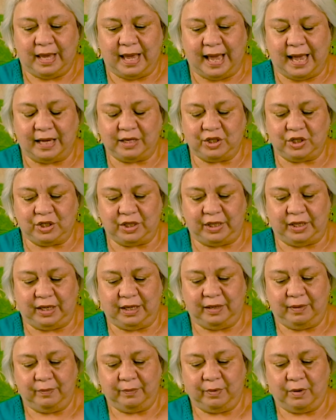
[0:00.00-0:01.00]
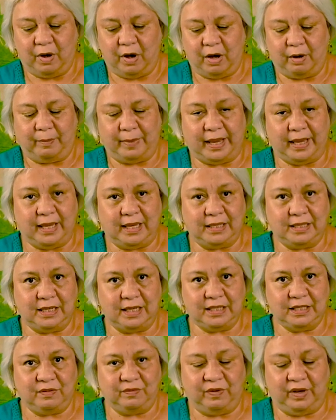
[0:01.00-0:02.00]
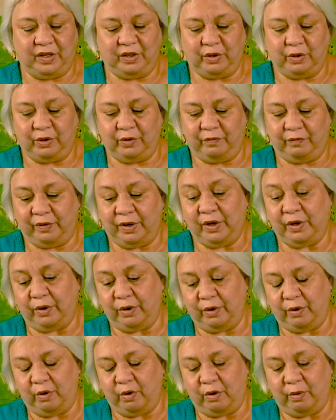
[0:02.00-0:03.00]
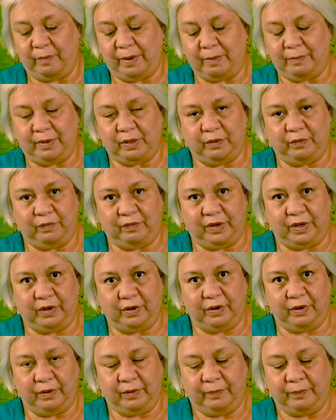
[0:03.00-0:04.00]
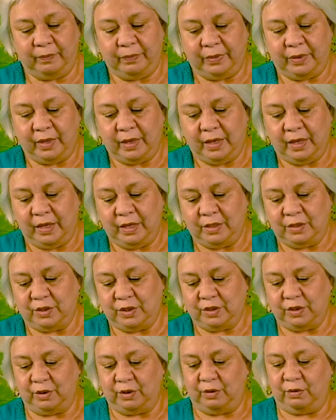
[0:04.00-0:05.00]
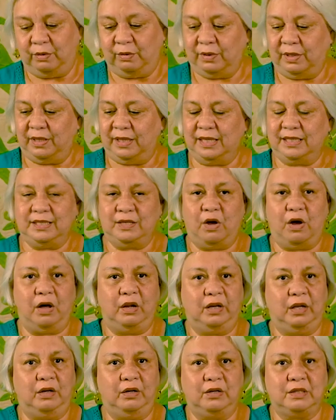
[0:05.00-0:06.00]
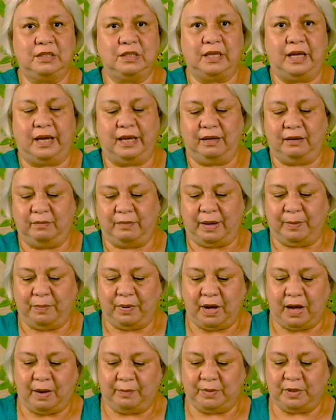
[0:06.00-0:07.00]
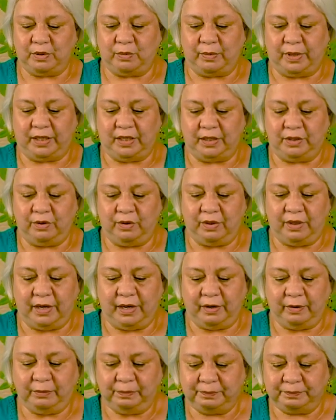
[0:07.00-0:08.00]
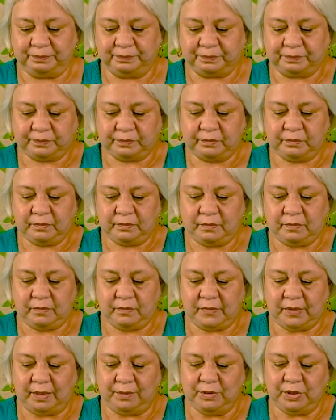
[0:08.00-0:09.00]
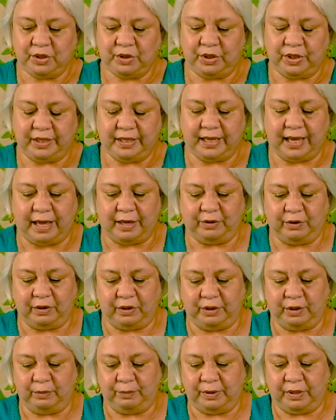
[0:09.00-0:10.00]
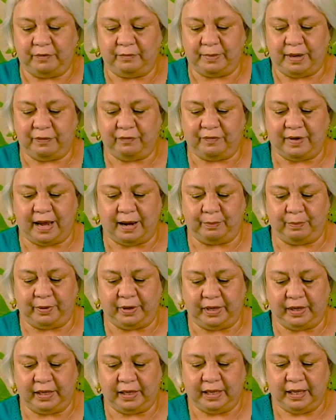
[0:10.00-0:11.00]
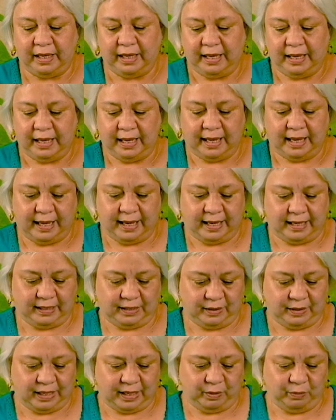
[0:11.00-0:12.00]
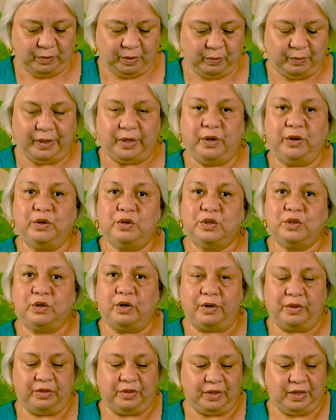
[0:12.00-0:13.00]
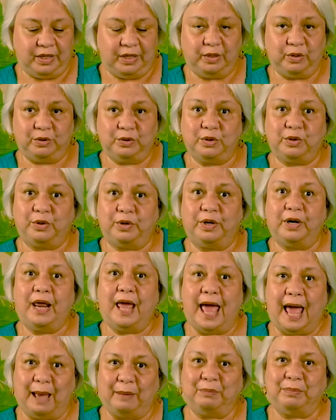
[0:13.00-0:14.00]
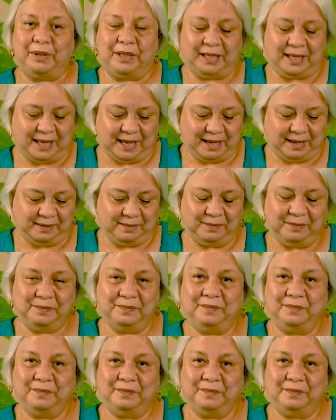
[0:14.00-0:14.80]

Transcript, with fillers: actually on my index finger, finger or my middle finger. So that's all it looks like. My palm is right under there. I'm just going to gather a little bit of my fabric and then we're ready to start the needle turn applique.